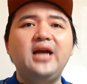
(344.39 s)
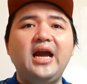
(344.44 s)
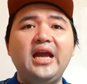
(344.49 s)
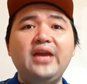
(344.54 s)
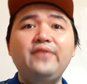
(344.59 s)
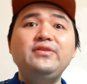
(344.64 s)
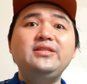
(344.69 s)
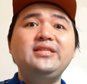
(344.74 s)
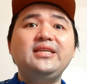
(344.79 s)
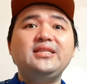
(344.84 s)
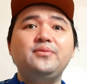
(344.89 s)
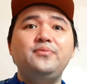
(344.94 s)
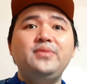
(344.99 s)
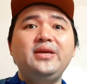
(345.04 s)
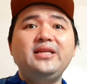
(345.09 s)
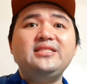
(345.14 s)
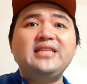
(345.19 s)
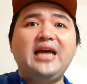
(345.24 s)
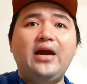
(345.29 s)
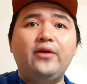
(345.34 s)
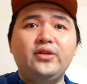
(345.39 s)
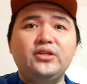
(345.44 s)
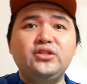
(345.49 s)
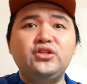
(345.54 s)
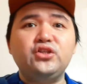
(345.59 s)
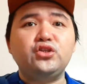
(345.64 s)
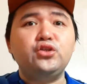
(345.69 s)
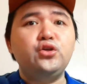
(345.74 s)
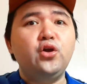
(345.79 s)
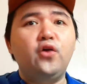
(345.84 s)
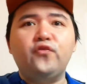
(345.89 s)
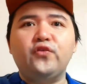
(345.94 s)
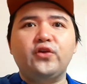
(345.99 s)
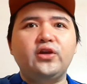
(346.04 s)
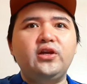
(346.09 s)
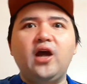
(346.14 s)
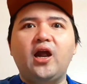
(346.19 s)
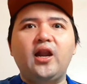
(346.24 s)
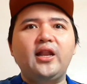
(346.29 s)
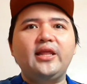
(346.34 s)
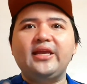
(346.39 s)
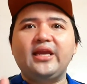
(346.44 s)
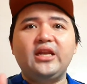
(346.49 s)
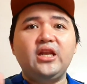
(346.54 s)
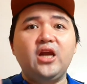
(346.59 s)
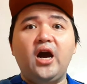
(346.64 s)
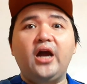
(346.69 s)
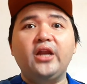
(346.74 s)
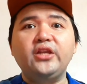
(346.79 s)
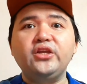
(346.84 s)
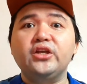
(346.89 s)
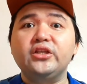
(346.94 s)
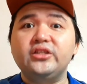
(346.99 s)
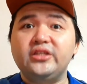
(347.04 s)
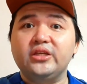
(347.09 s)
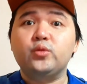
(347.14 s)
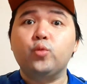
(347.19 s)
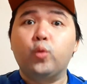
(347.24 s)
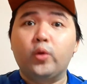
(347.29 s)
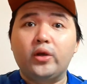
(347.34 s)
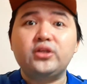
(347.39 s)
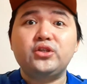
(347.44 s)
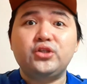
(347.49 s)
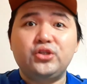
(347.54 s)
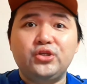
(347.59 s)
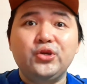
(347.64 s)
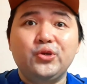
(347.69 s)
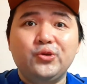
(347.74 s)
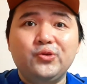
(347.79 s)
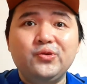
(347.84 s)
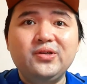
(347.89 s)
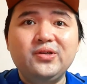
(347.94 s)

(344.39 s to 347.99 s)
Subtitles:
I even take the meats out and just go for garlic and onions. It works too.